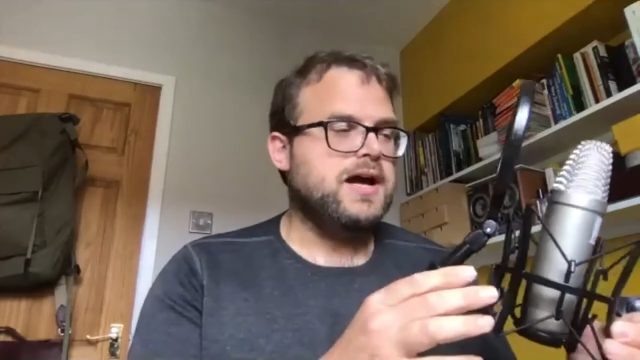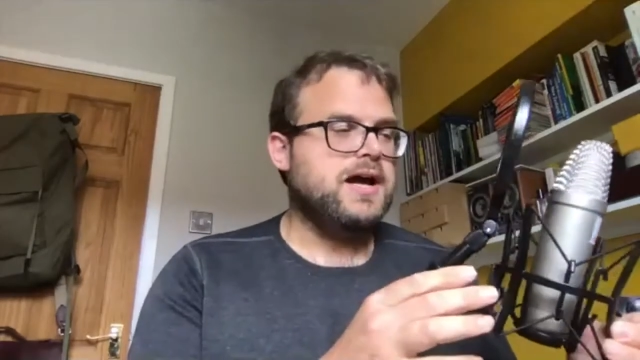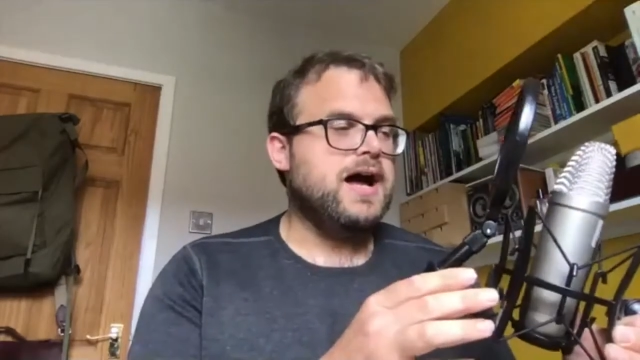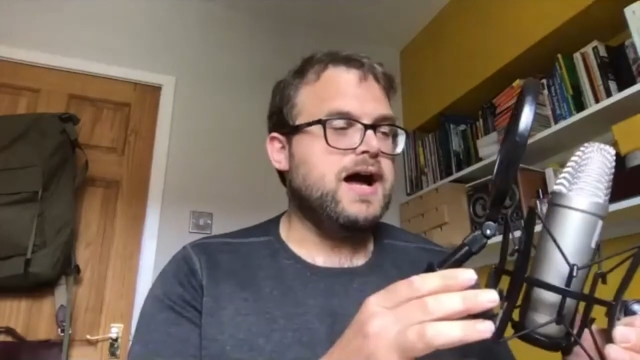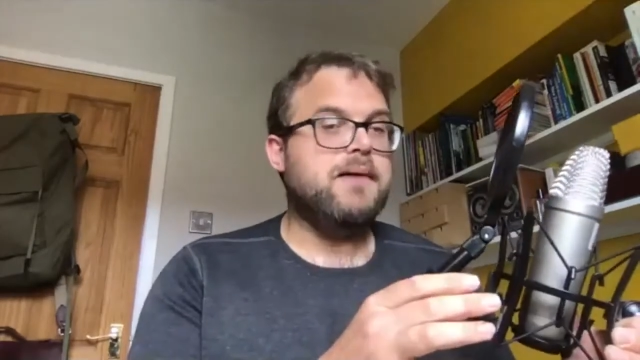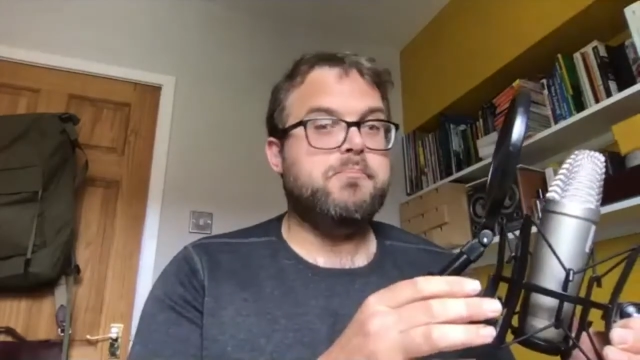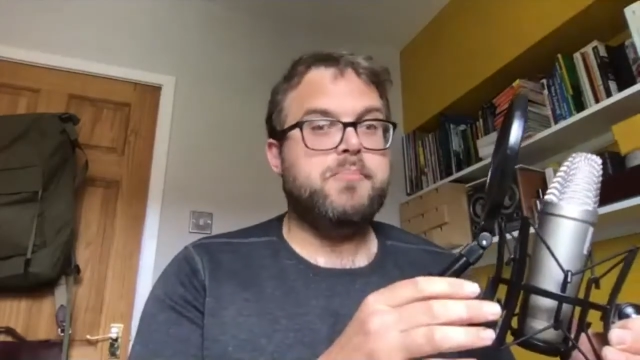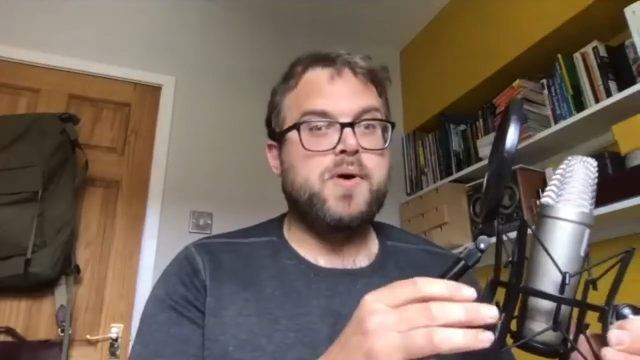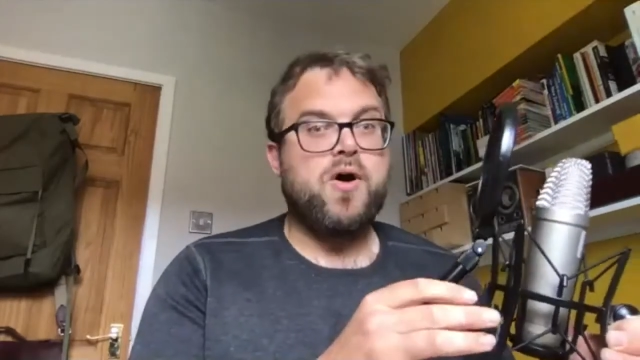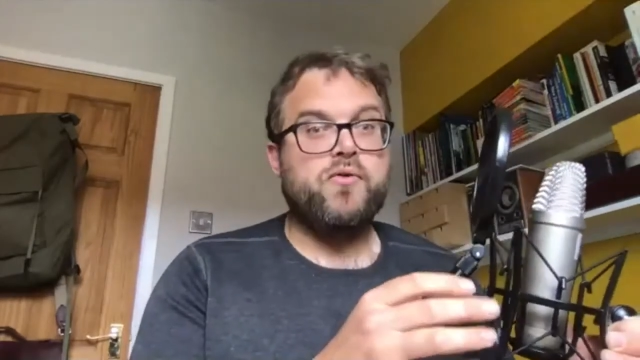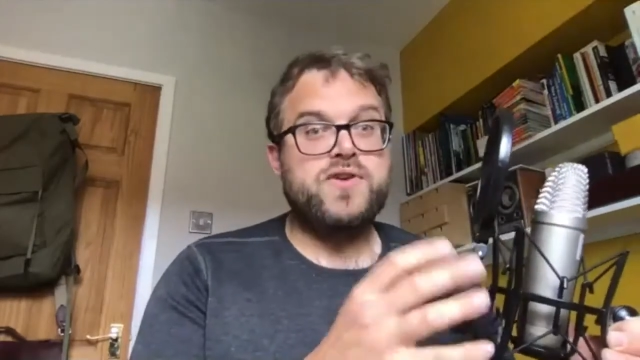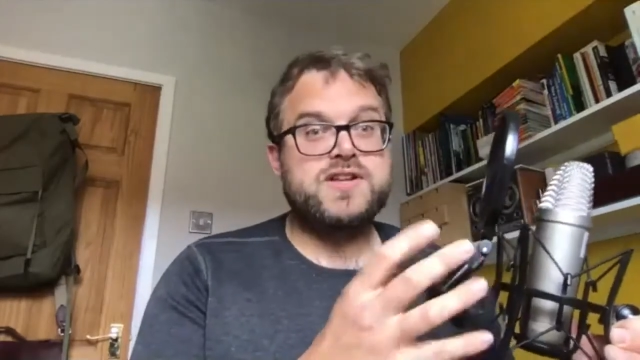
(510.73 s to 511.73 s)
But
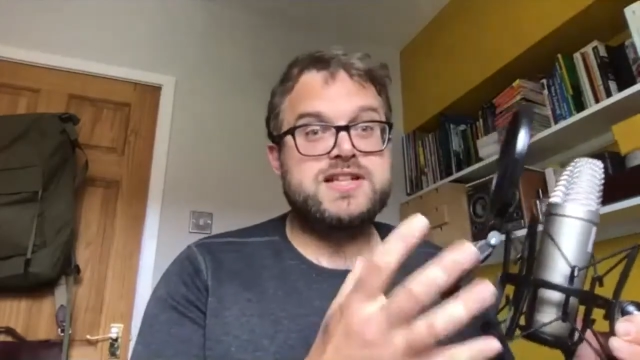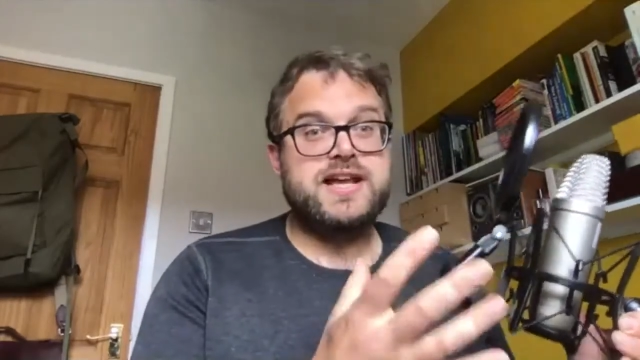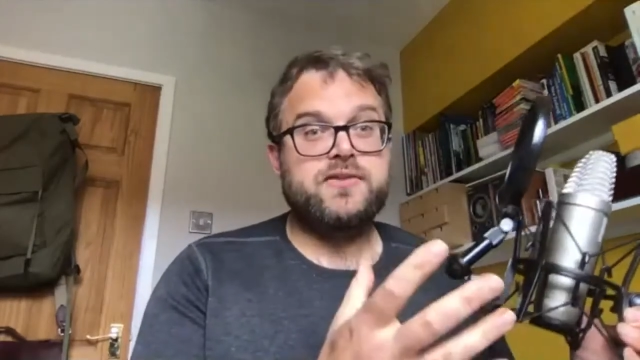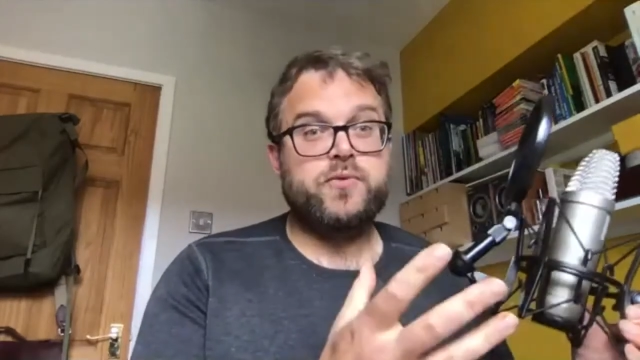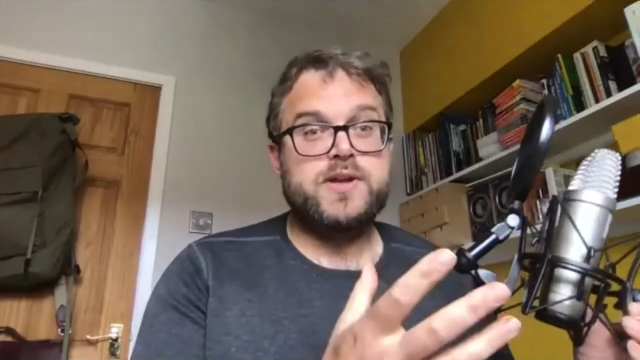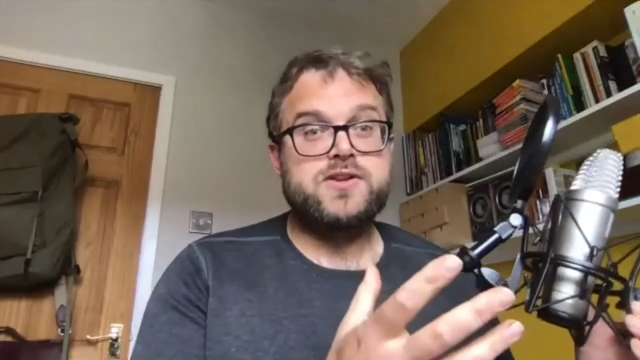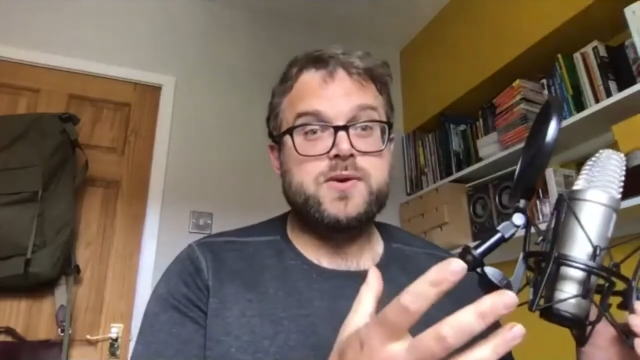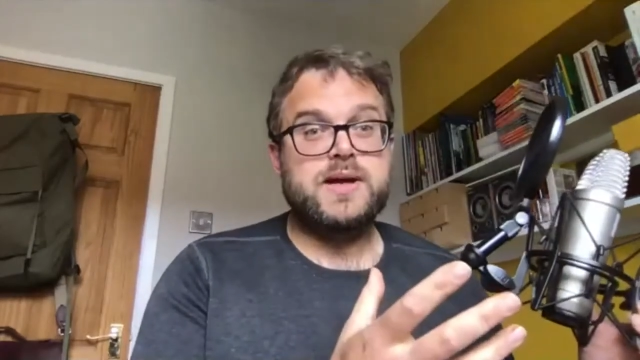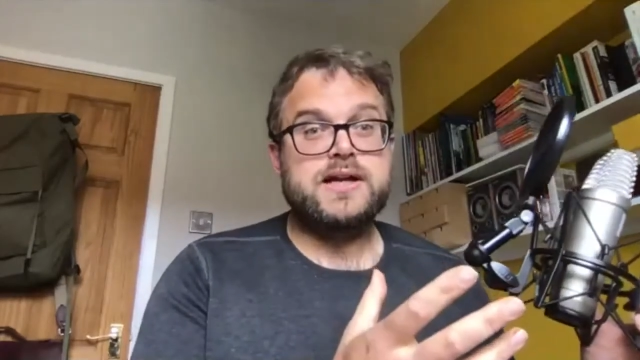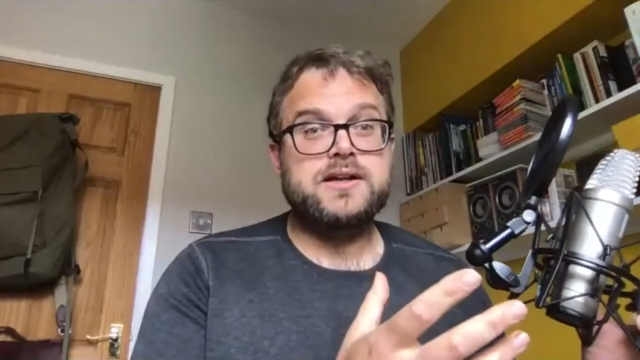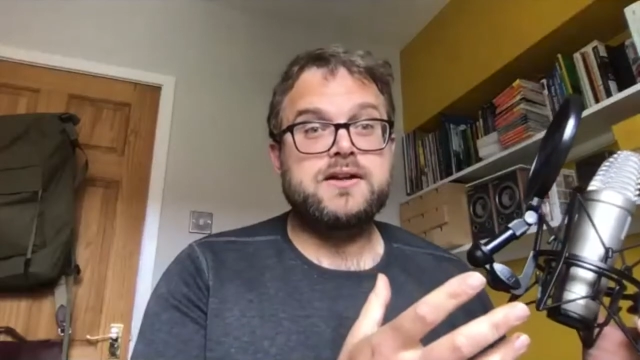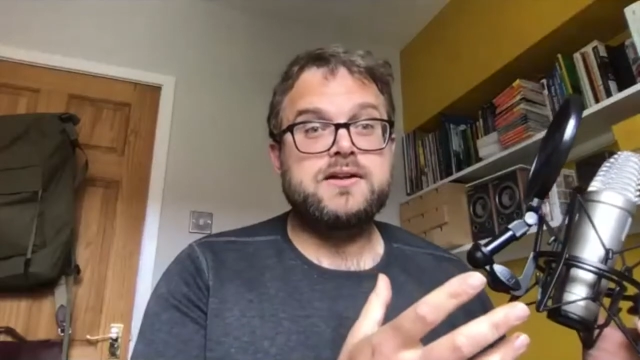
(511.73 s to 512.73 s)
obviously if we're
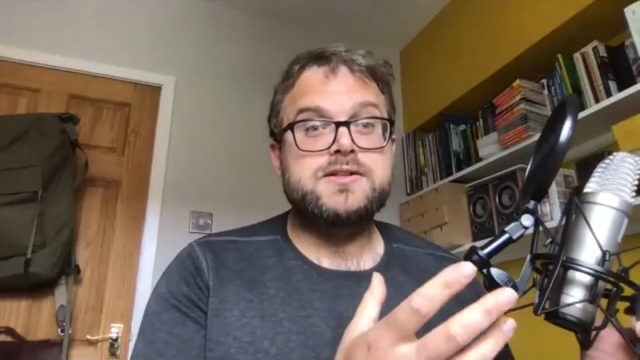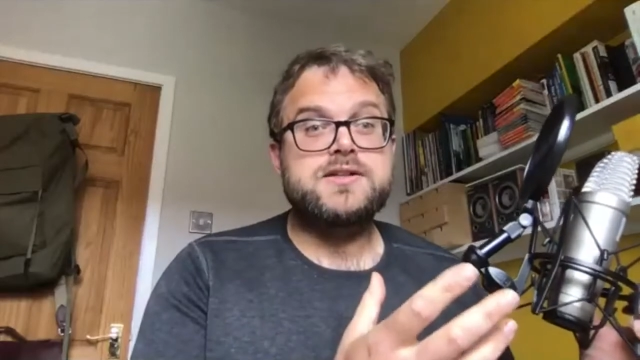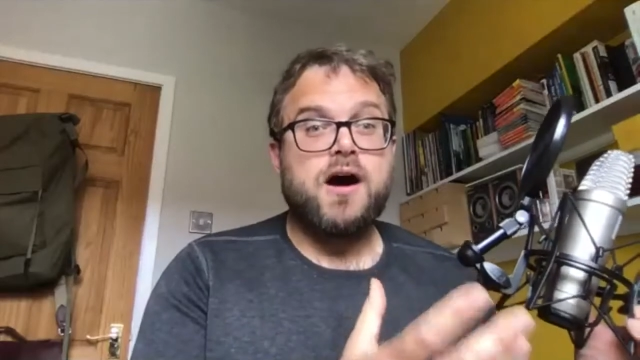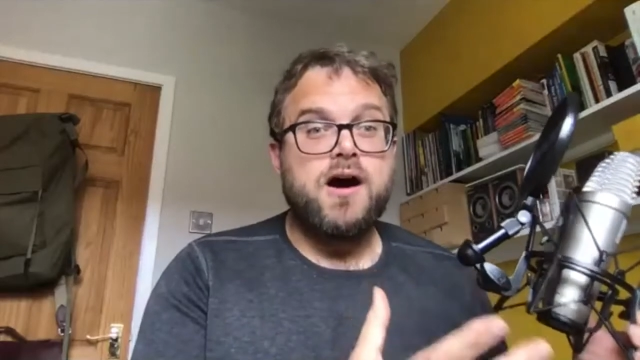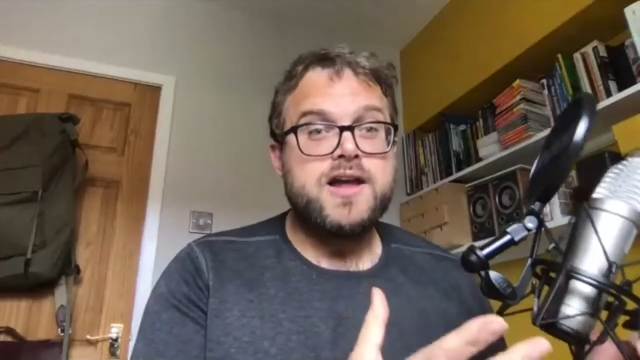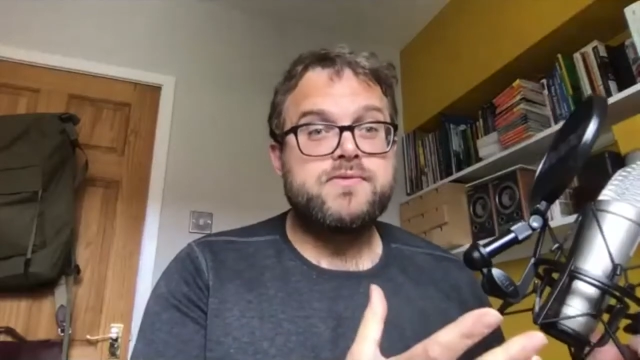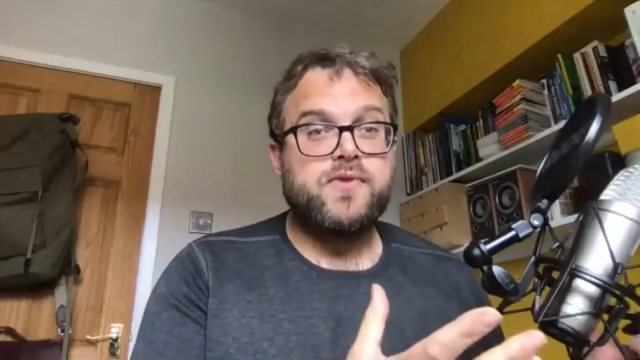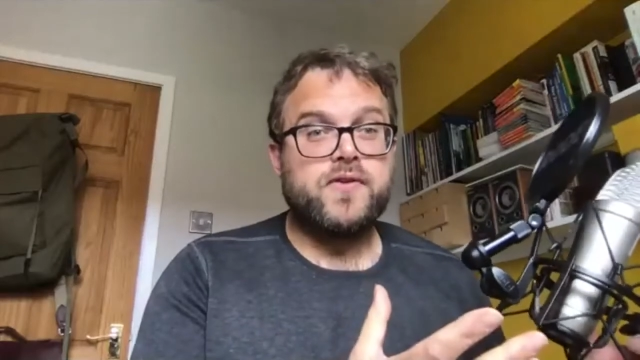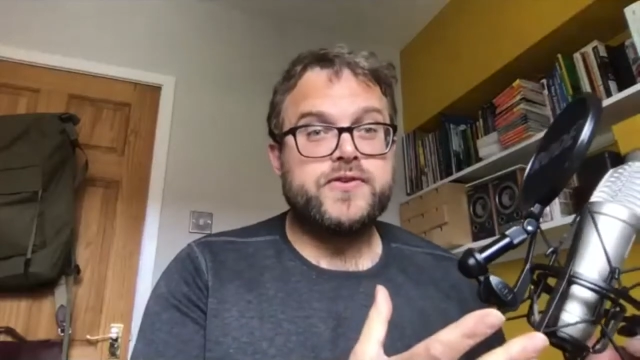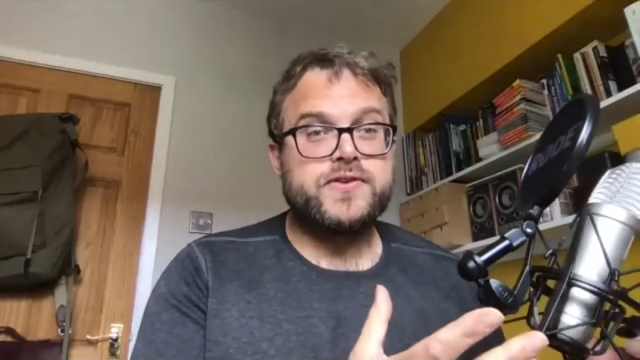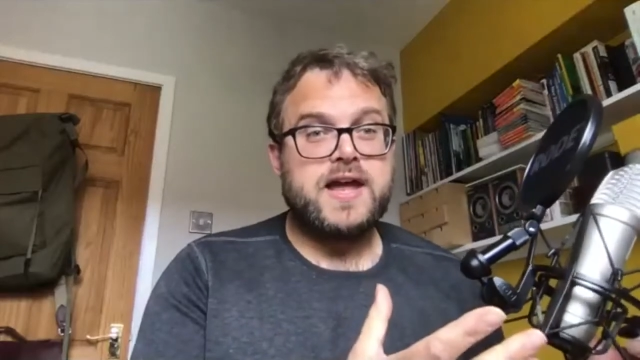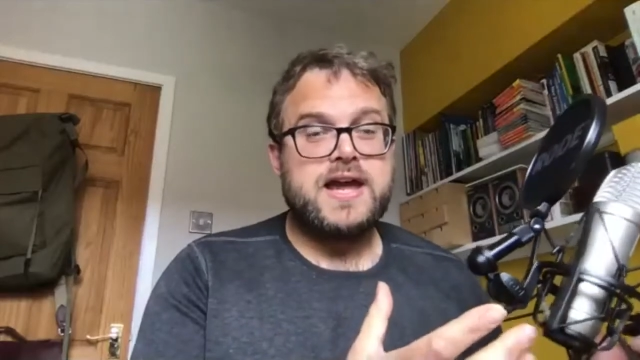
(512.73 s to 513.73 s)
doing live on
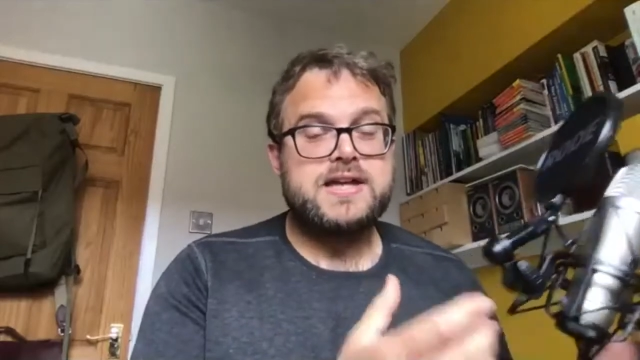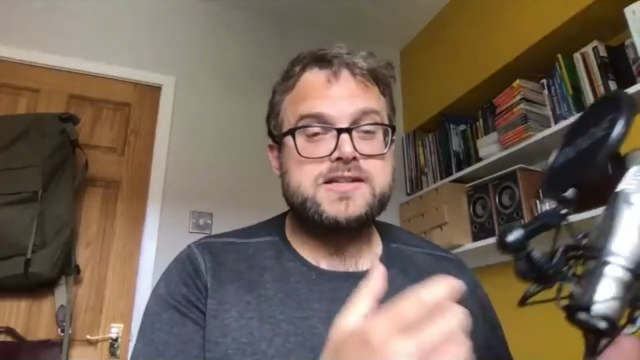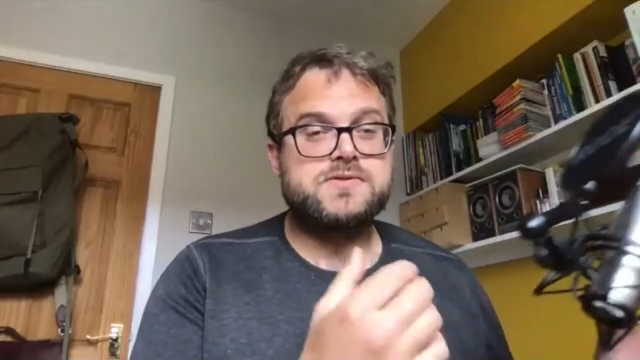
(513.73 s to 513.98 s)
stage,